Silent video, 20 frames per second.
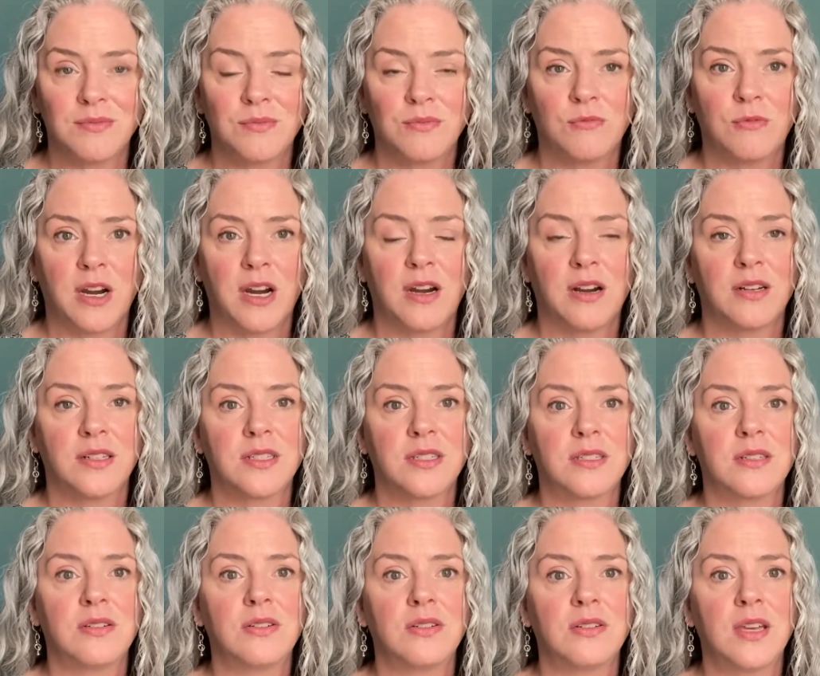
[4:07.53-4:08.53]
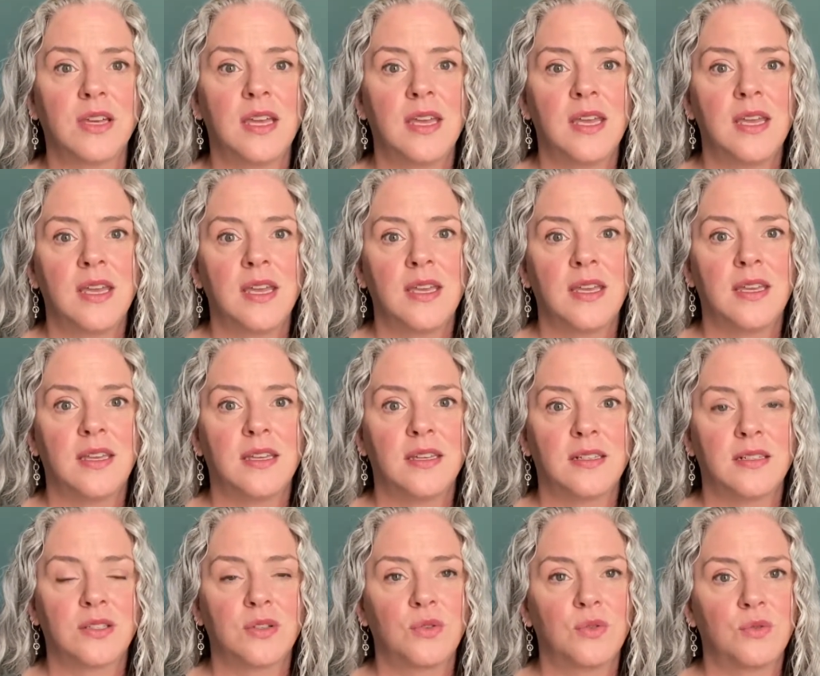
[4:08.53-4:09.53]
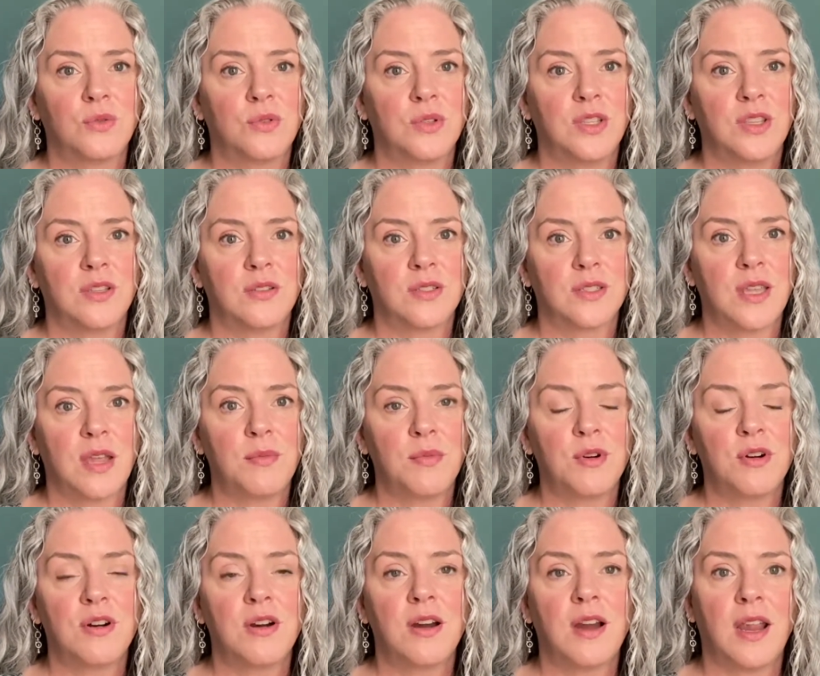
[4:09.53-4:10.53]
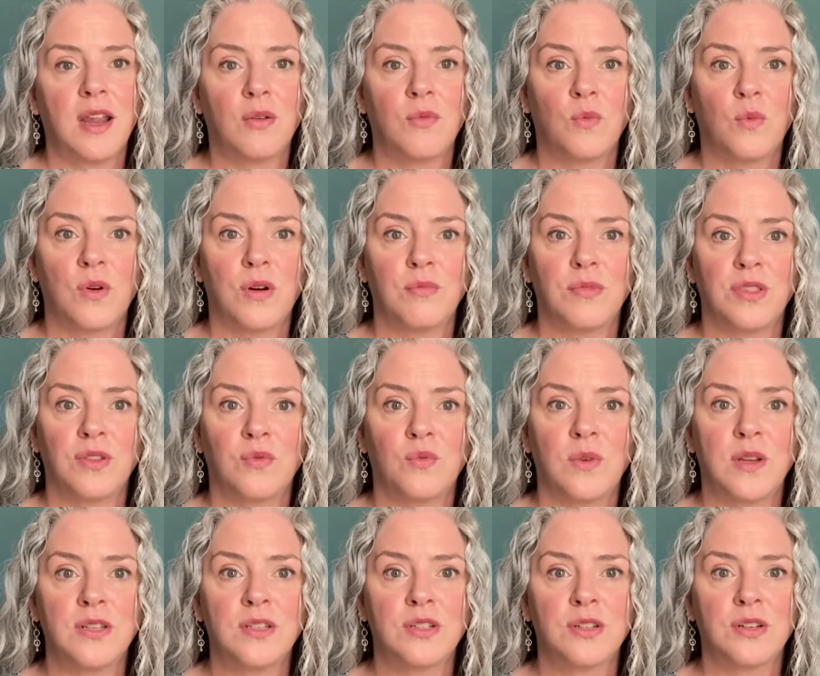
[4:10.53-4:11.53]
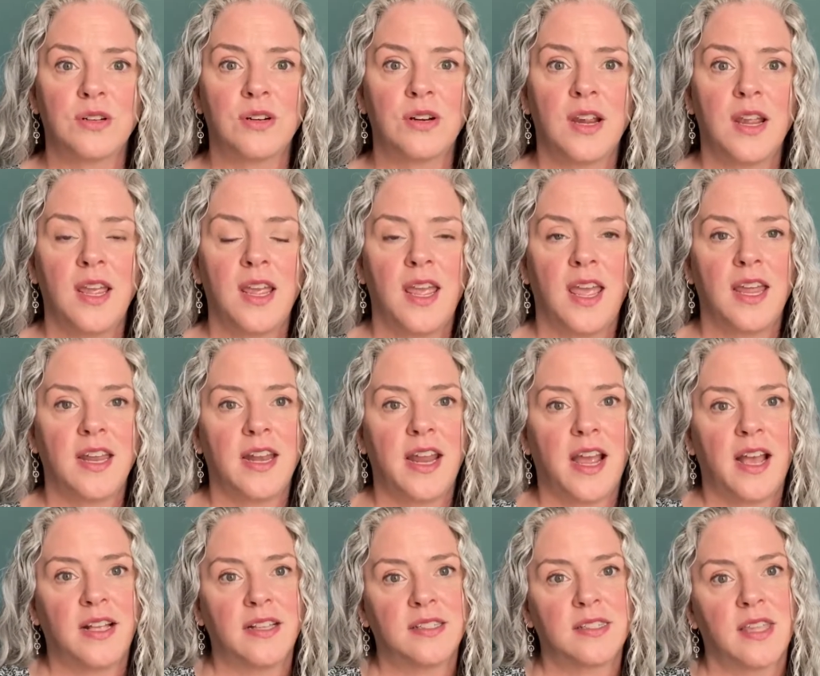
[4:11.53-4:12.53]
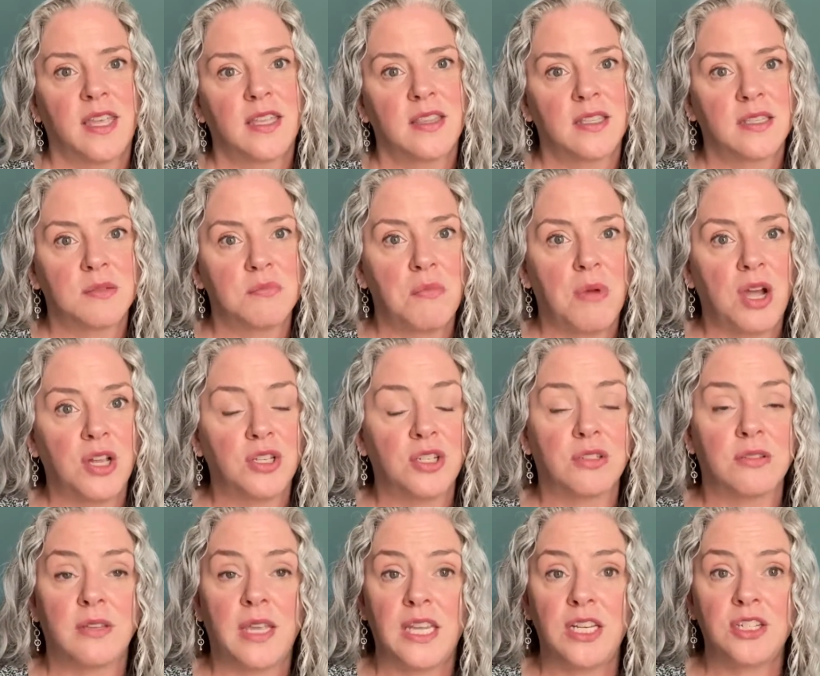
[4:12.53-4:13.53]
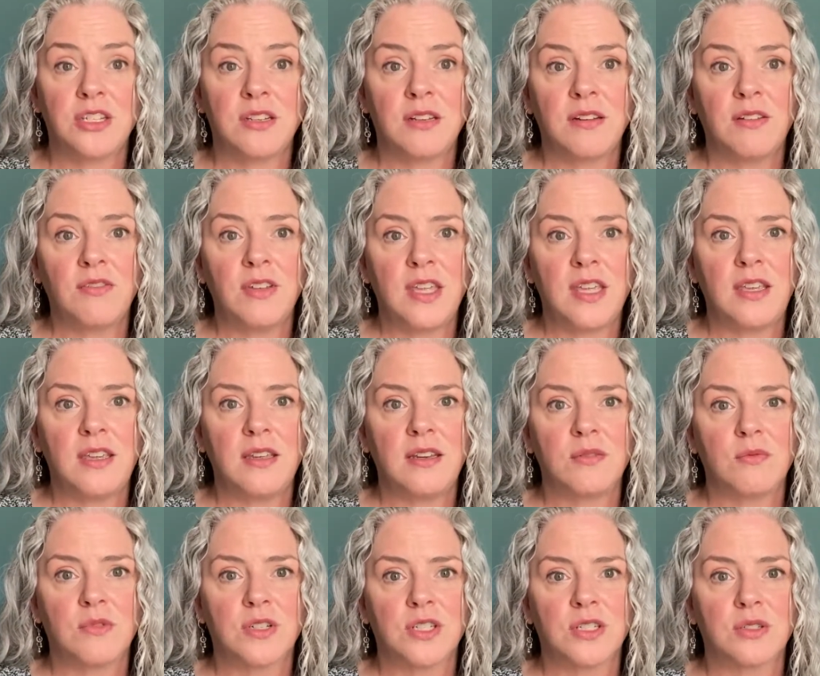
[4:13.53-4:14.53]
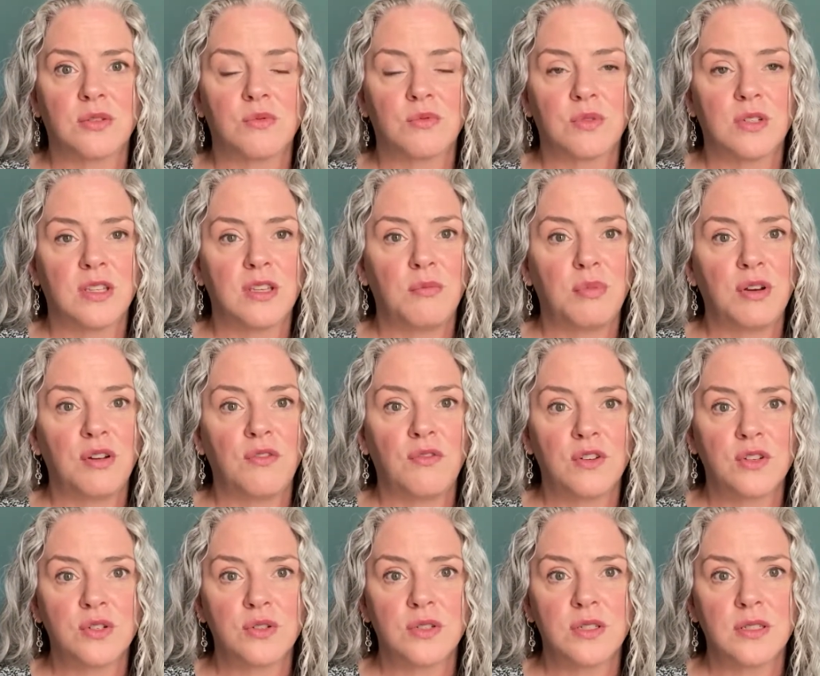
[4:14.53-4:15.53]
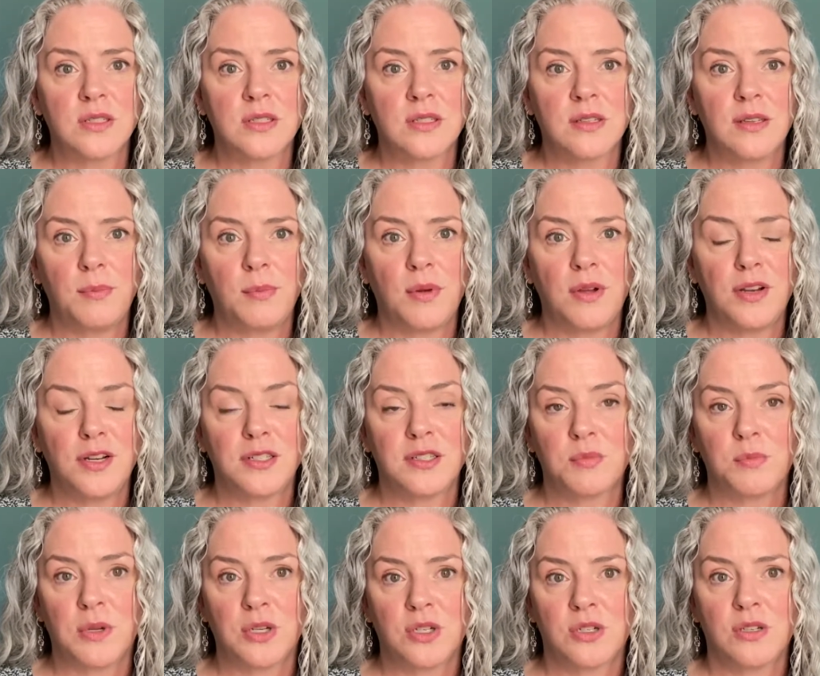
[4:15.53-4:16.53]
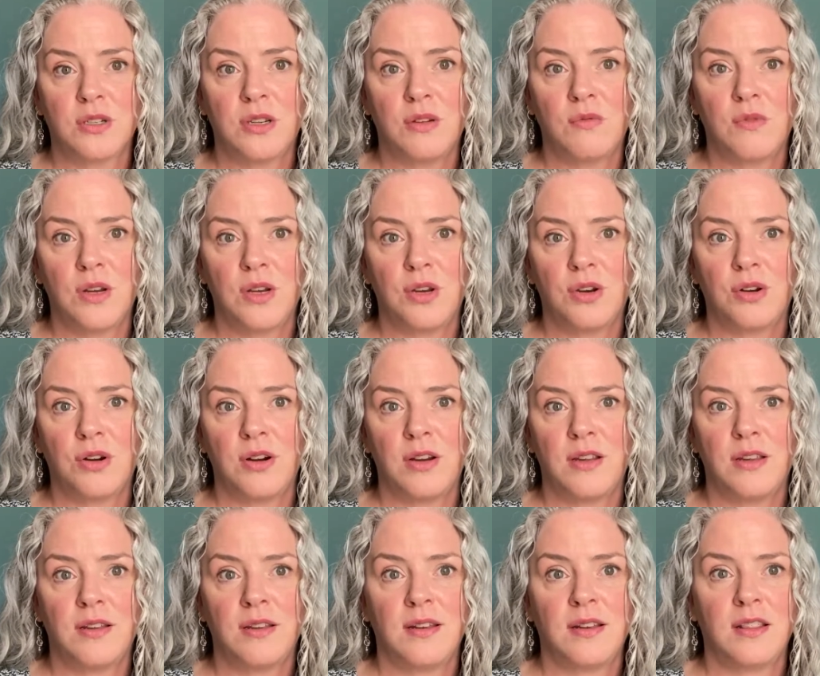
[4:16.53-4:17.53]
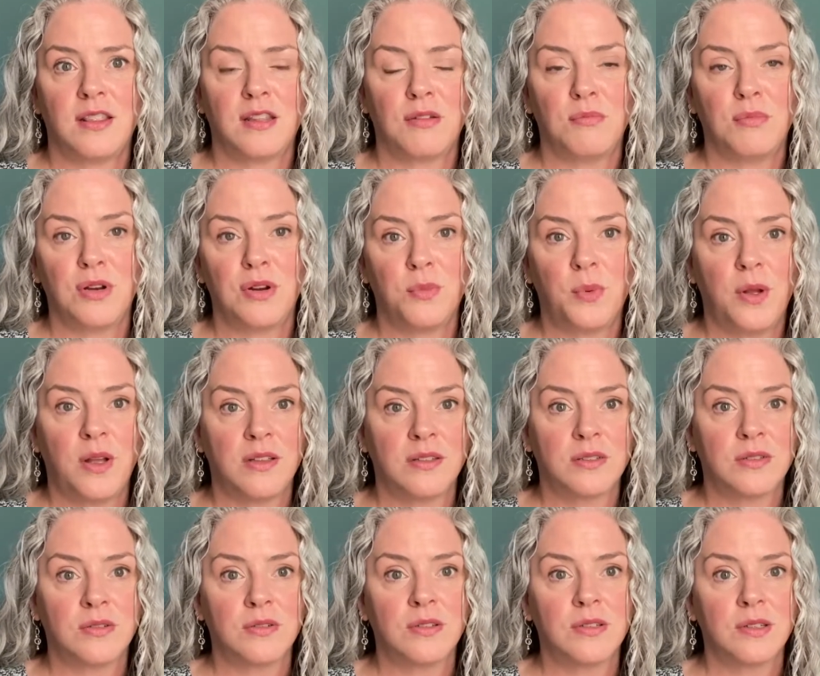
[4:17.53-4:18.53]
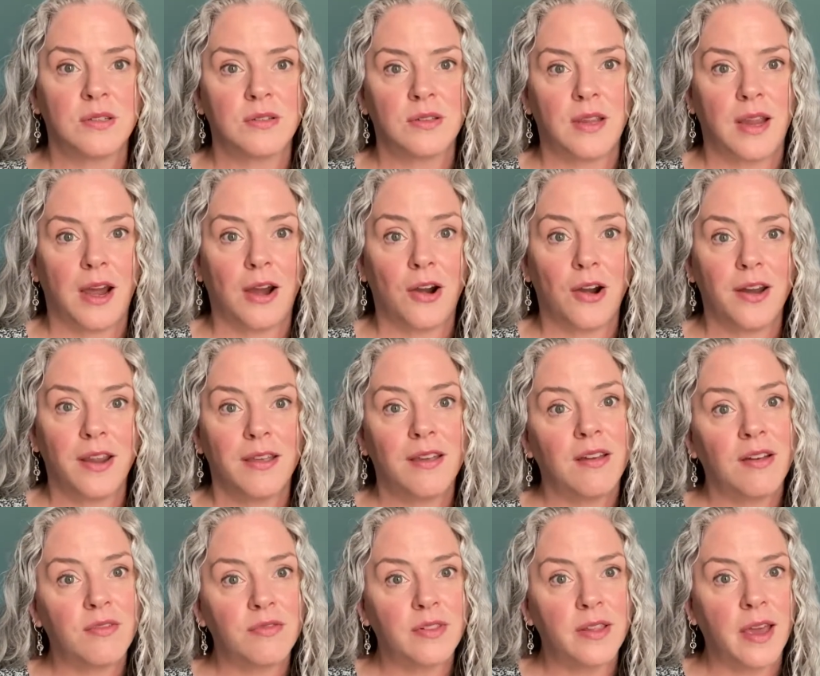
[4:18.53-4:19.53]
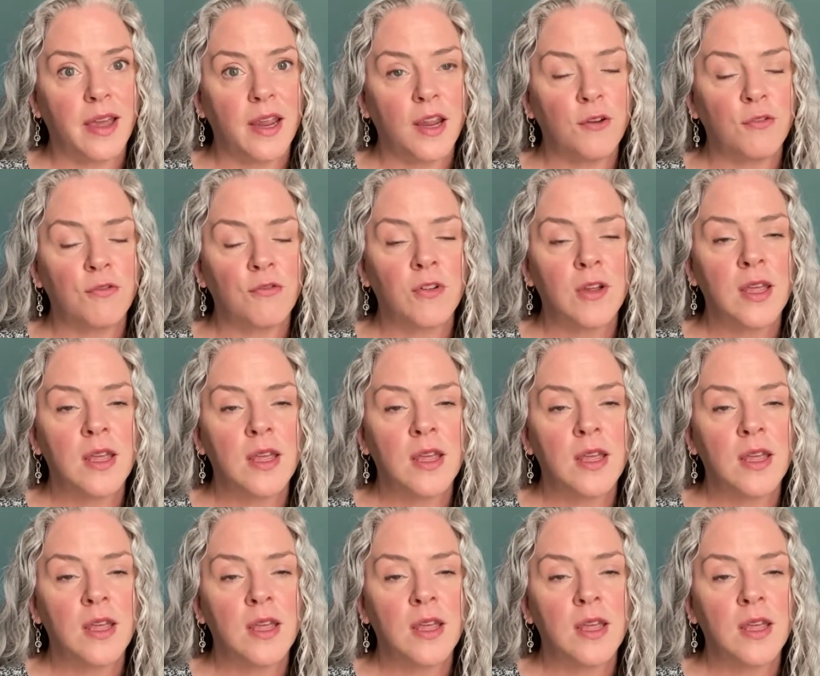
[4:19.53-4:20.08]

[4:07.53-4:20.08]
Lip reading: where silk is cool in the summer and warm in the winter and has like this modulation of heat, which is really beneficial to sleep on, especially when you're in the menopausal area of life.